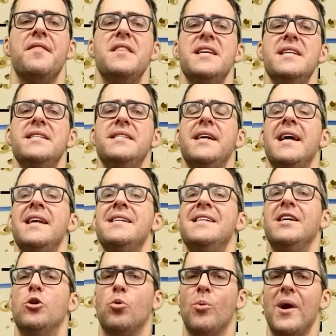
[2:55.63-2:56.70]
these can
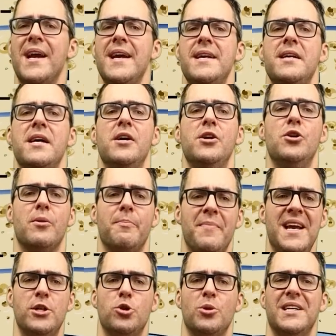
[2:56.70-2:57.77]
degrade your
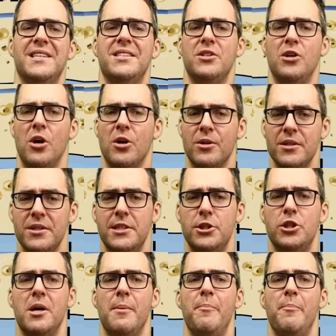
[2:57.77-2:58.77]
matrix cartilage